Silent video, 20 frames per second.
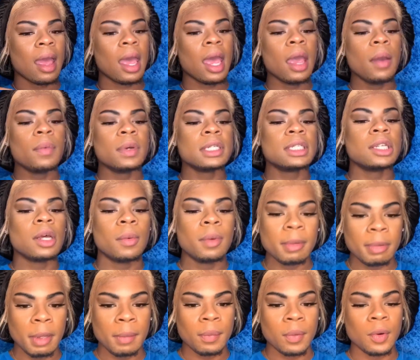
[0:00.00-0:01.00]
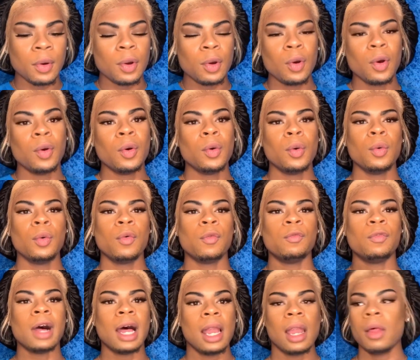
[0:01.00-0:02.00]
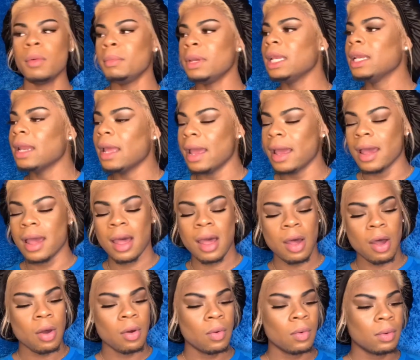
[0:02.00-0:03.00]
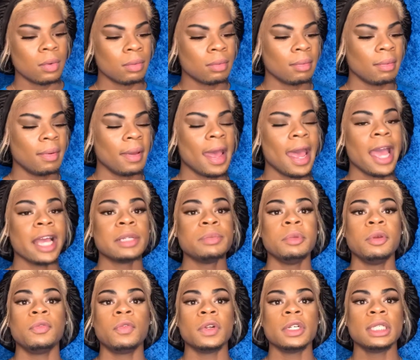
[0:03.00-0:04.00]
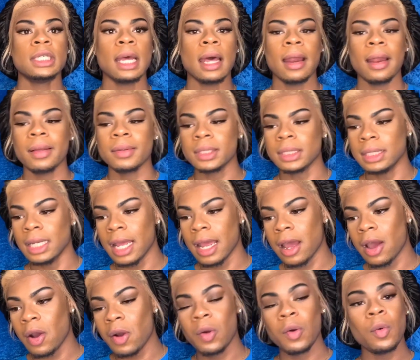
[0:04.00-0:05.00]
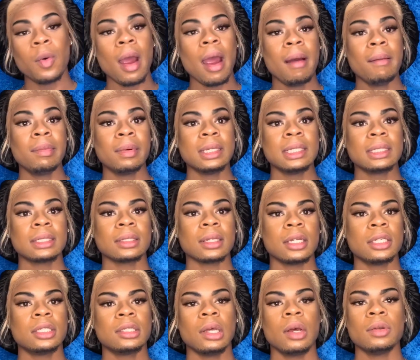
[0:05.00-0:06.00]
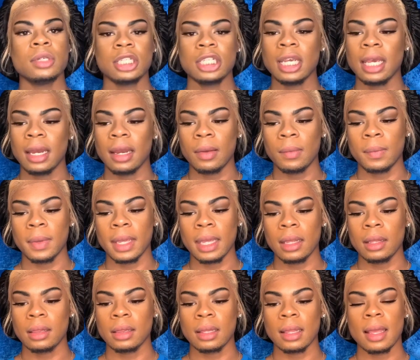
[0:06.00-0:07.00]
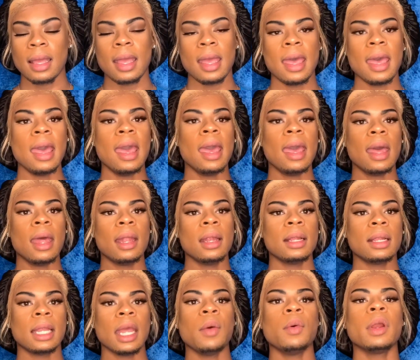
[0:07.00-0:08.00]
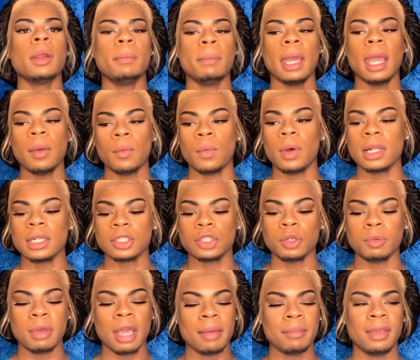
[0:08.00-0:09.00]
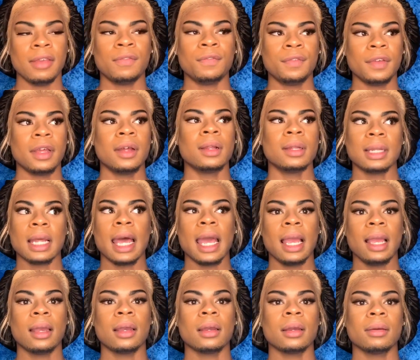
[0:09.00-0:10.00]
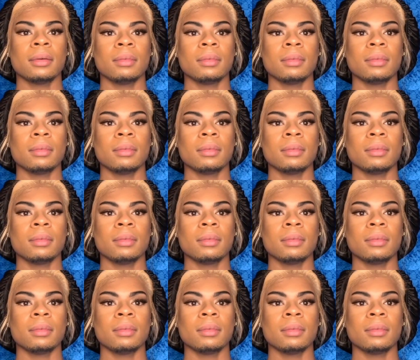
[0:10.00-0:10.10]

And with so many people who follow me now, ask me for shout outs now, who I was associated with, and they were the main ones who made me feel like